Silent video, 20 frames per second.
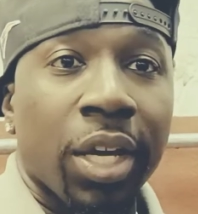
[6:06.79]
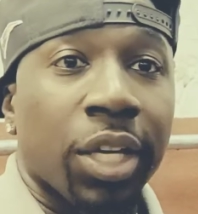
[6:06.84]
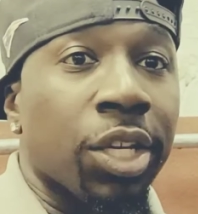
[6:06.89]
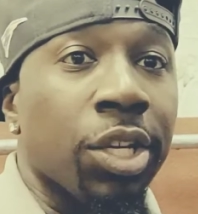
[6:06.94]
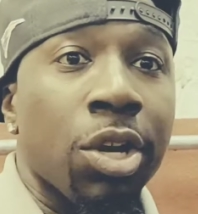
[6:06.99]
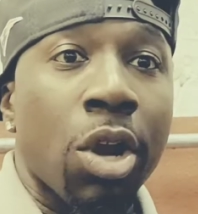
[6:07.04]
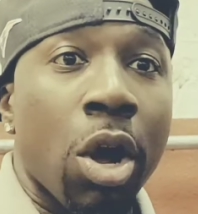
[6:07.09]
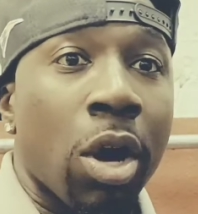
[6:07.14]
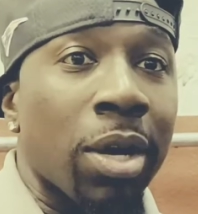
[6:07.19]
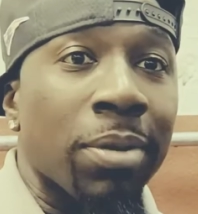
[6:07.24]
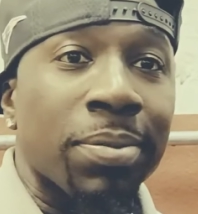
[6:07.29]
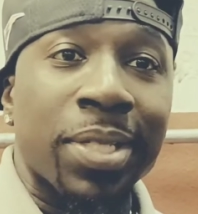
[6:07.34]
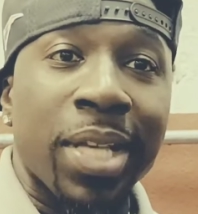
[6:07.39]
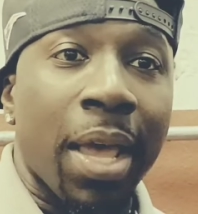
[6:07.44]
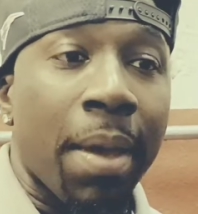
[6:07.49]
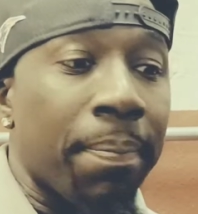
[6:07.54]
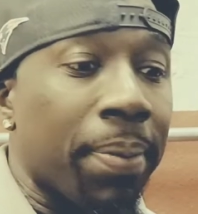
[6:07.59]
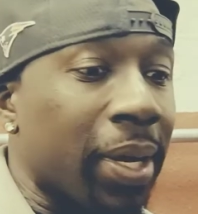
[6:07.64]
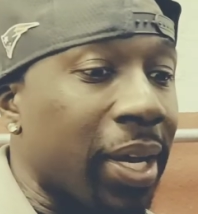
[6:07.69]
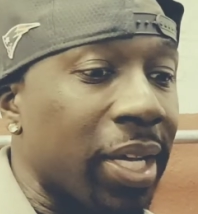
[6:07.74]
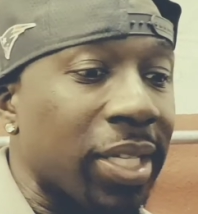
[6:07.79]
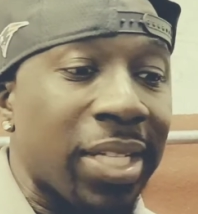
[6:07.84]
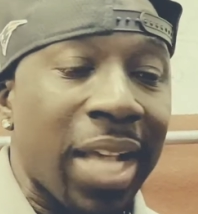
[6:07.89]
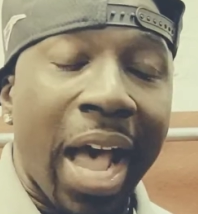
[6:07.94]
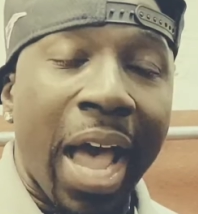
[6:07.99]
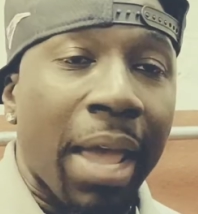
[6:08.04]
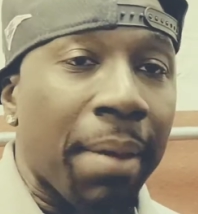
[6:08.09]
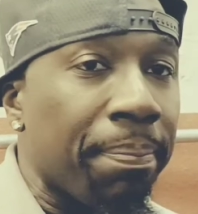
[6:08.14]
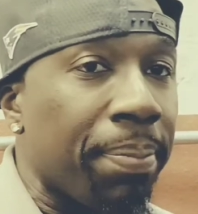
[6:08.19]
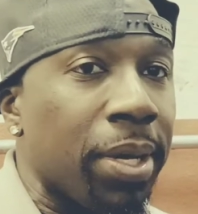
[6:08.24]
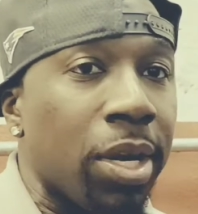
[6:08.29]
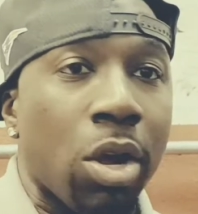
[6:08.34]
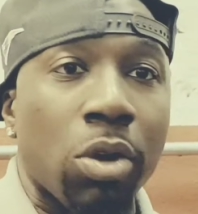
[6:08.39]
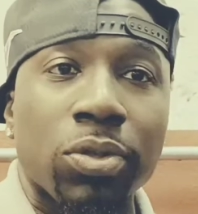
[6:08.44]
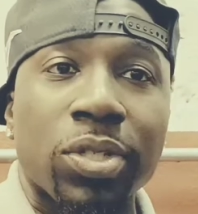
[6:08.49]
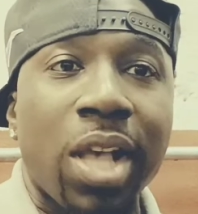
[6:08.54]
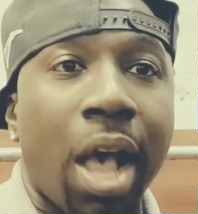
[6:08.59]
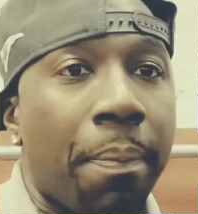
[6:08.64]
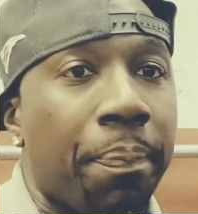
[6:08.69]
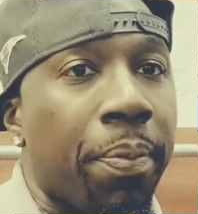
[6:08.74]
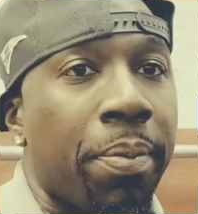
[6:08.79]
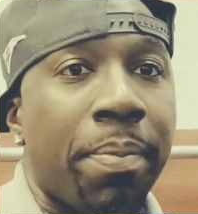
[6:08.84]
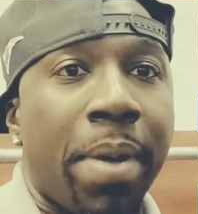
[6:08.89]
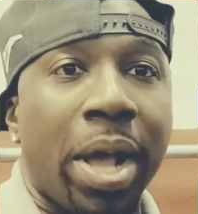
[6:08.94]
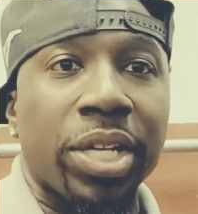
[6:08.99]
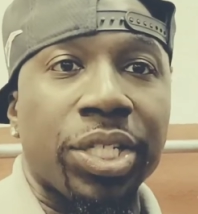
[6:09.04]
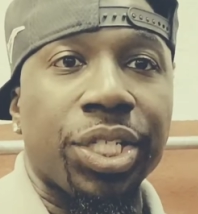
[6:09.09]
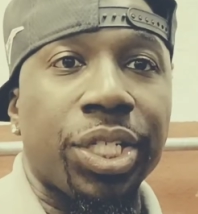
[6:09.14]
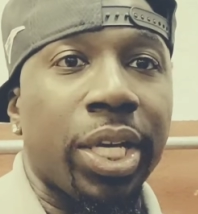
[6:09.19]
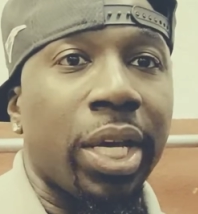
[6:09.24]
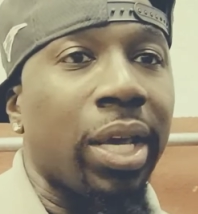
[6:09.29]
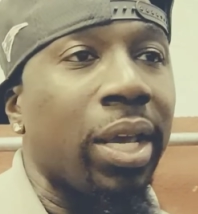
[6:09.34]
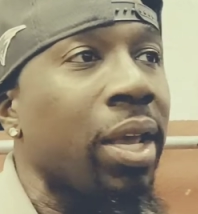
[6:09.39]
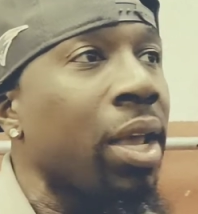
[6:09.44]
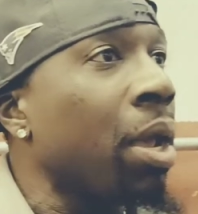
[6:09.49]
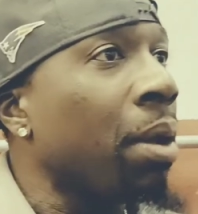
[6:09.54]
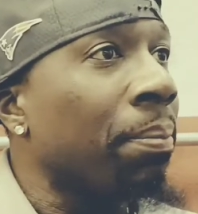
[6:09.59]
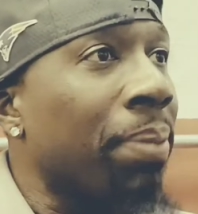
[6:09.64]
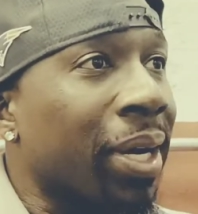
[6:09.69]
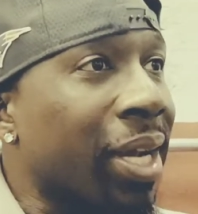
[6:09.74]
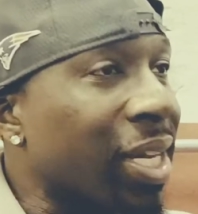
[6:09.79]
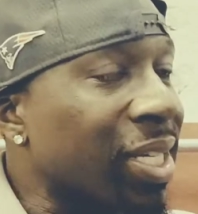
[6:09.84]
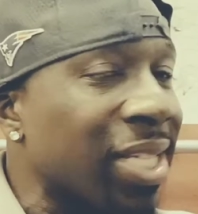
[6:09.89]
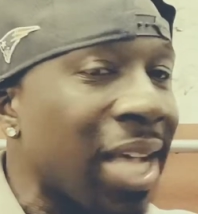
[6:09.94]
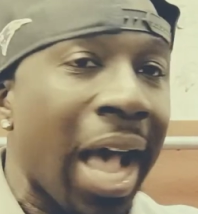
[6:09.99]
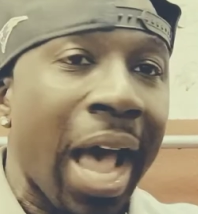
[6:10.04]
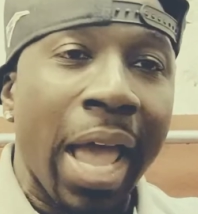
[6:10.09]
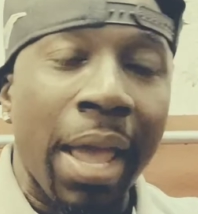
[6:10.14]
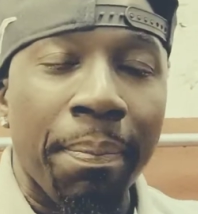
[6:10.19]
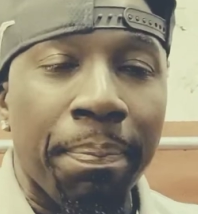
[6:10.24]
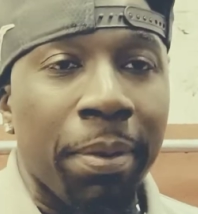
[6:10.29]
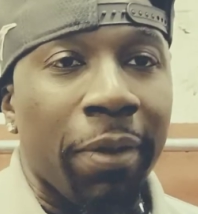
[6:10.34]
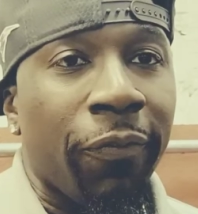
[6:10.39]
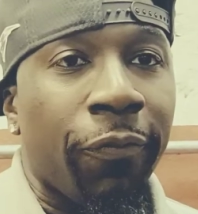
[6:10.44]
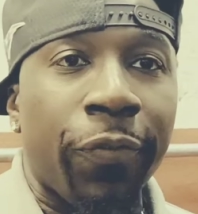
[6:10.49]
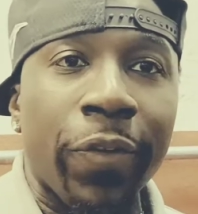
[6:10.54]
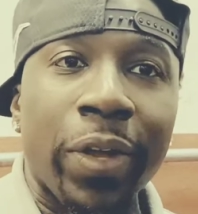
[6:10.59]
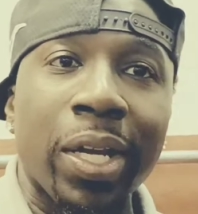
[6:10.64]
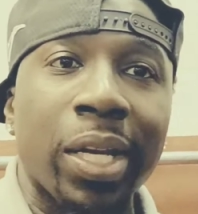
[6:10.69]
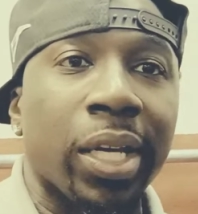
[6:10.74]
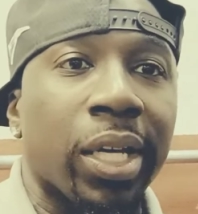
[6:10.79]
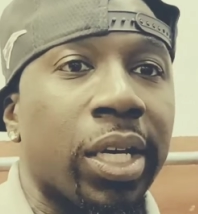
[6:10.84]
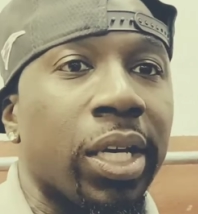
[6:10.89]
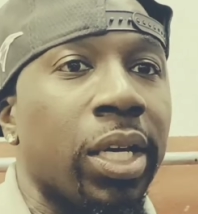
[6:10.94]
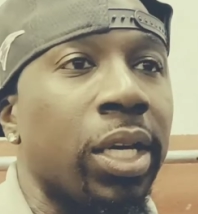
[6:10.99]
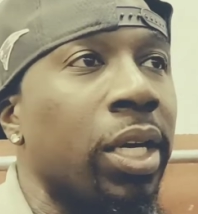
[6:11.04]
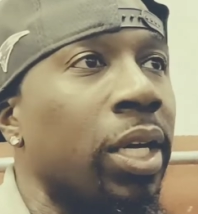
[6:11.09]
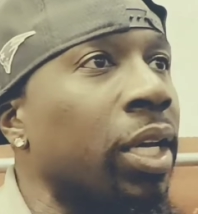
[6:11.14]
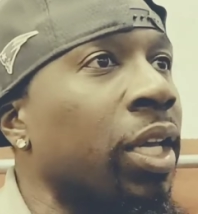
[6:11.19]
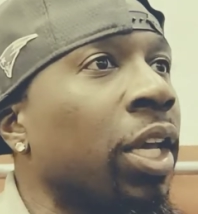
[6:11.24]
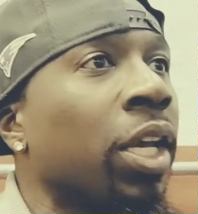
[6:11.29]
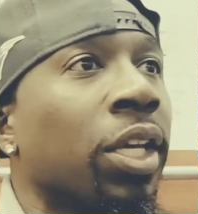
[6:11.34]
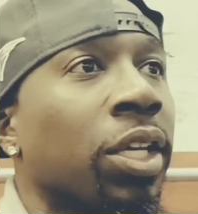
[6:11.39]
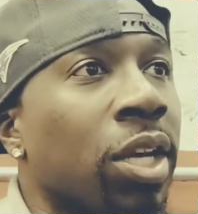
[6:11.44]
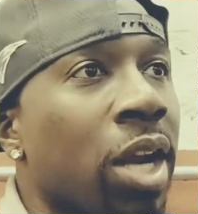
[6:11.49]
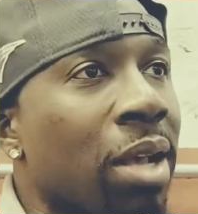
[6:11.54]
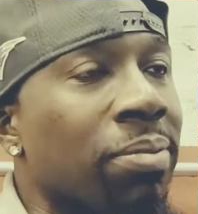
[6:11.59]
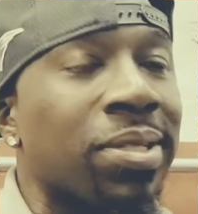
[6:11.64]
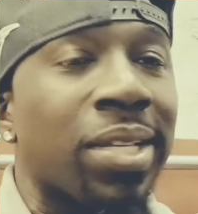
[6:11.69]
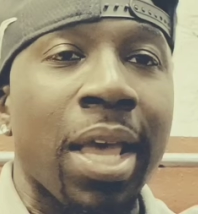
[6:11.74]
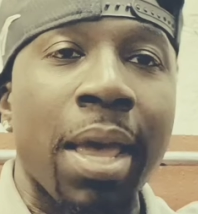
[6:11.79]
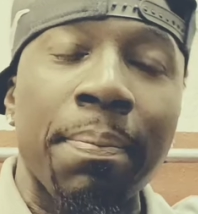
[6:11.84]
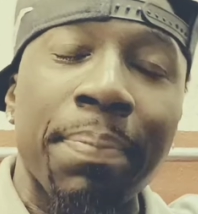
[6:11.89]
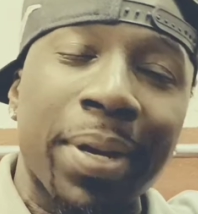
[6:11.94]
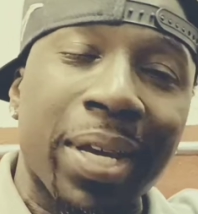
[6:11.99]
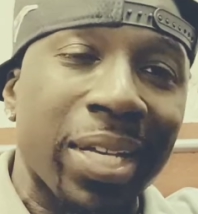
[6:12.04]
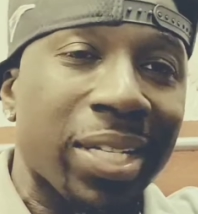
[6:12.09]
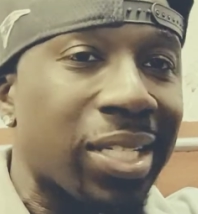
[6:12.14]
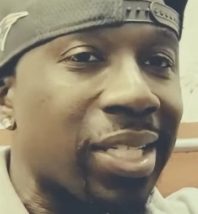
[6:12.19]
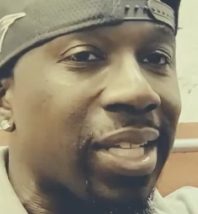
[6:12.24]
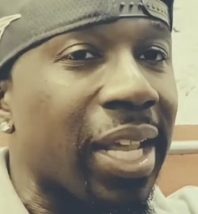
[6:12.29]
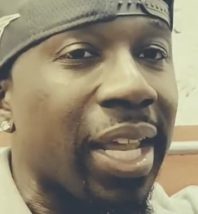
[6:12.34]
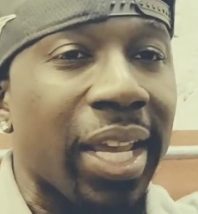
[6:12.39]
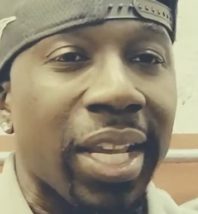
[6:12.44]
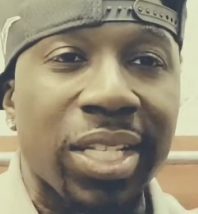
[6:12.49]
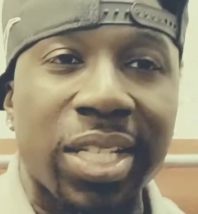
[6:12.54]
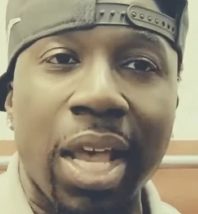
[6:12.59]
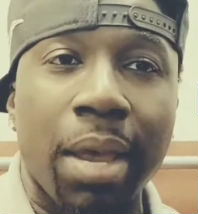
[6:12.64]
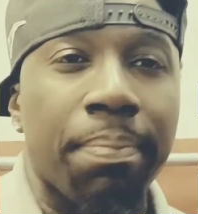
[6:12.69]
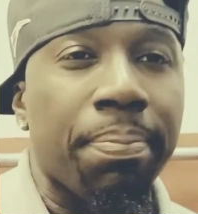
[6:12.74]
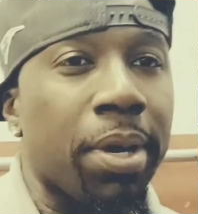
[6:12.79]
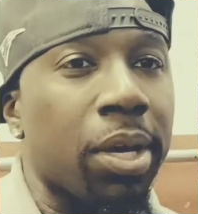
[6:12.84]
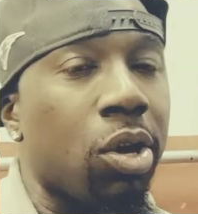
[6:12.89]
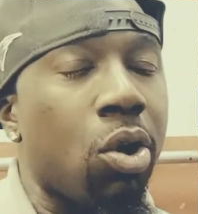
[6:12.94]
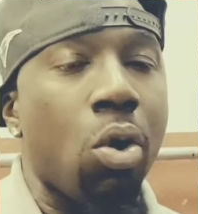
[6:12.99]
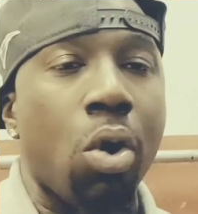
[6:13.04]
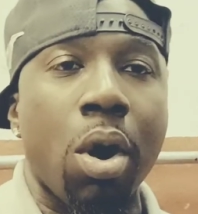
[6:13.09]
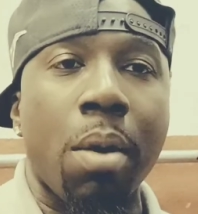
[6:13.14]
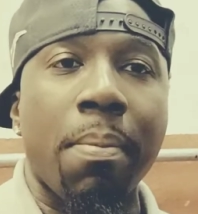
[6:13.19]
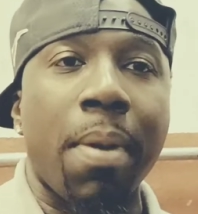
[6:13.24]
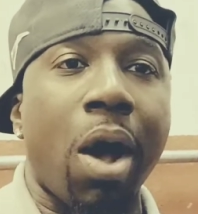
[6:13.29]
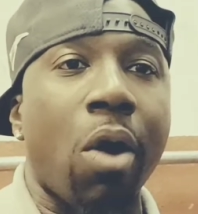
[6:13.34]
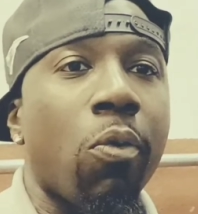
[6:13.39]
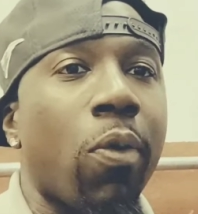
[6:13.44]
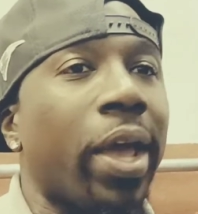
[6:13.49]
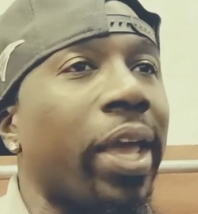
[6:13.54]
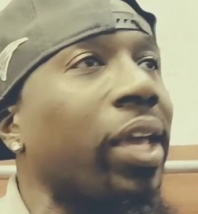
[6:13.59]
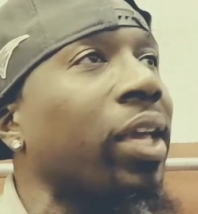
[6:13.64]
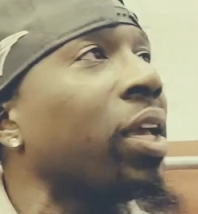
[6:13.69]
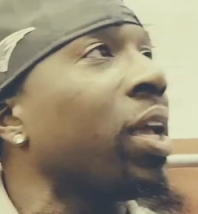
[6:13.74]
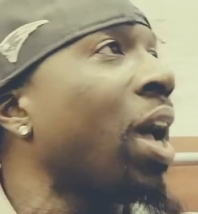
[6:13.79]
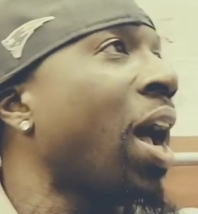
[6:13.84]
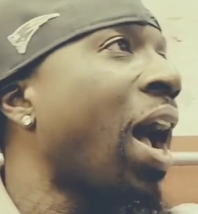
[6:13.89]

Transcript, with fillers: You know what I'm saying? Because I ain't been on top of my shit. Because I ain't been feeling good. You know what I'm saying? Because things ain't been going my way.